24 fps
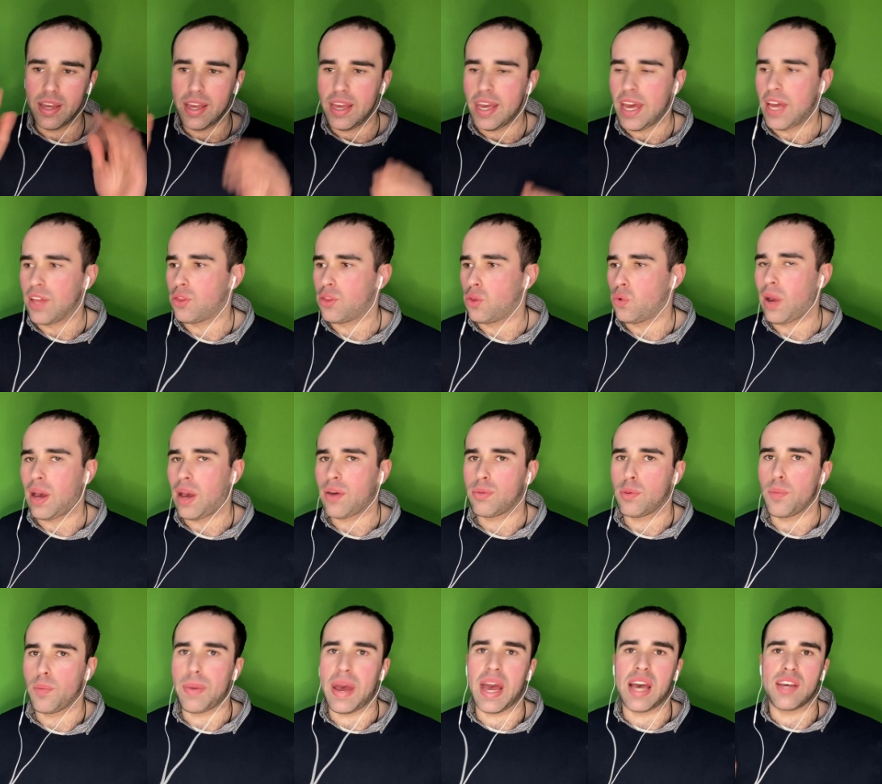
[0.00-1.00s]
And throughout the
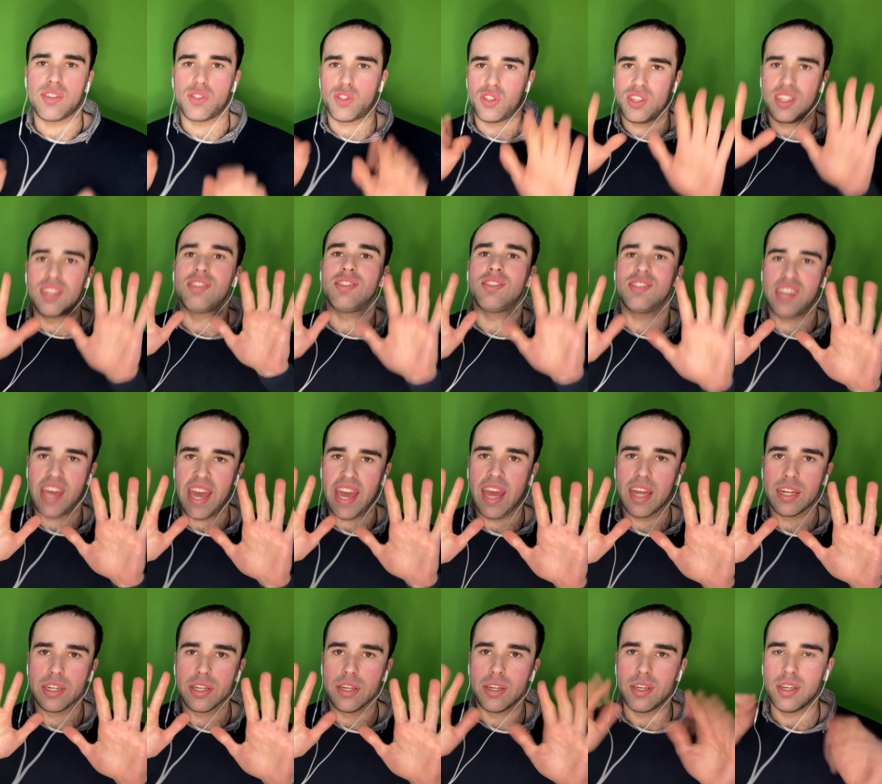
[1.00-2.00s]
past
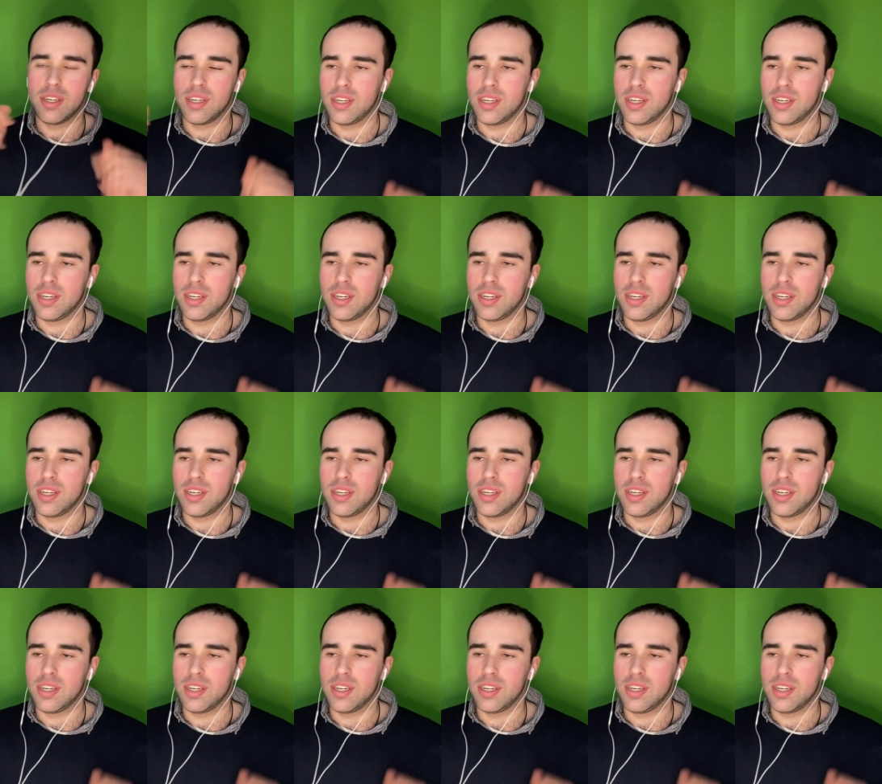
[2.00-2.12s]
ten